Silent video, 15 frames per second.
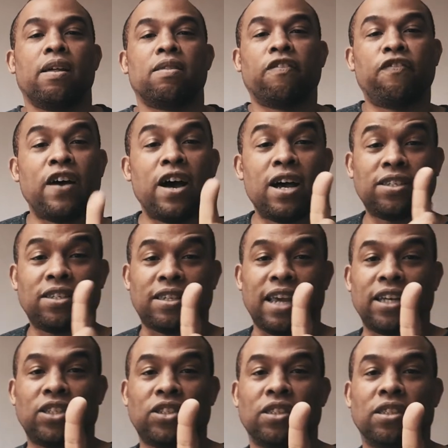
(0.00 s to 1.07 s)
The first
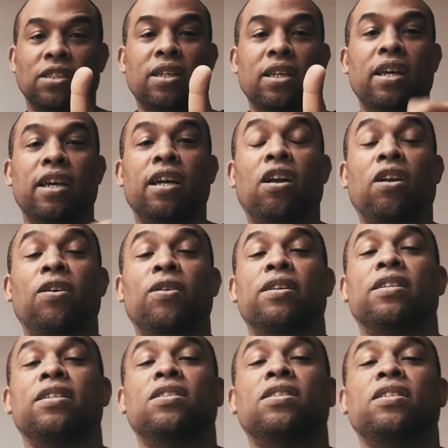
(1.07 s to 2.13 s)
section
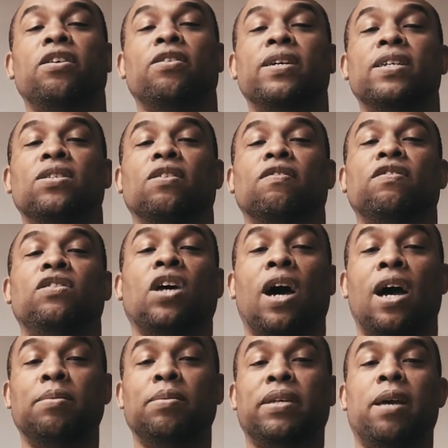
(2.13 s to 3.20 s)
included a series of
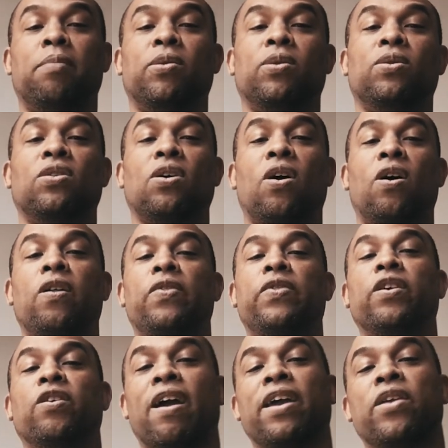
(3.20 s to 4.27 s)
timetables on
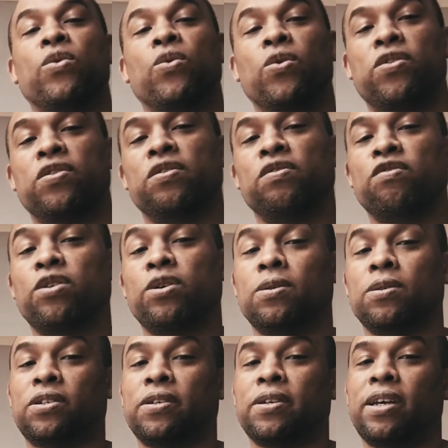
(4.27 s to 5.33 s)
the Great Northern
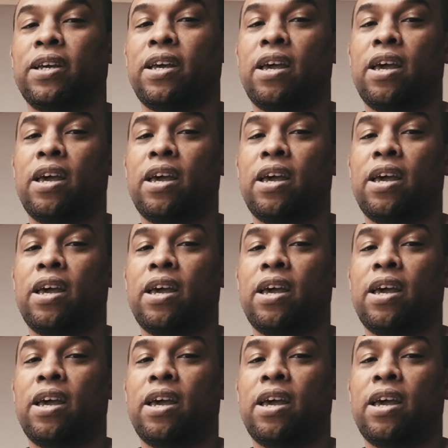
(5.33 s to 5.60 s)
Route.